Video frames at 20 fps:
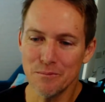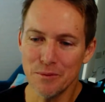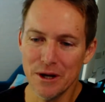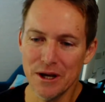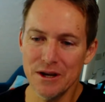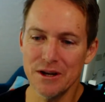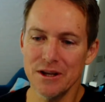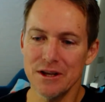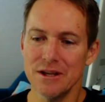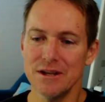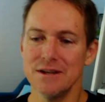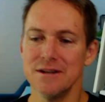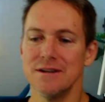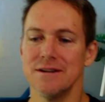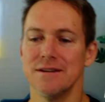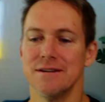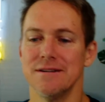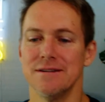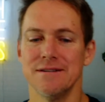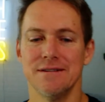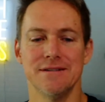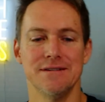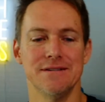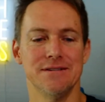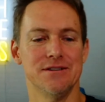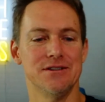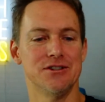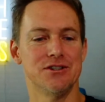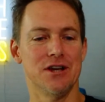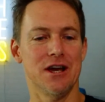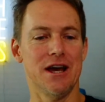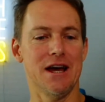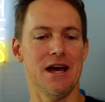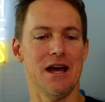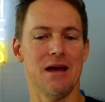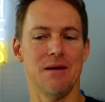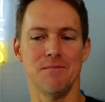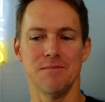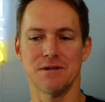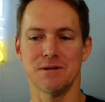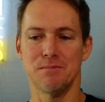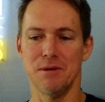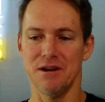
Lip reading: Brendan. James,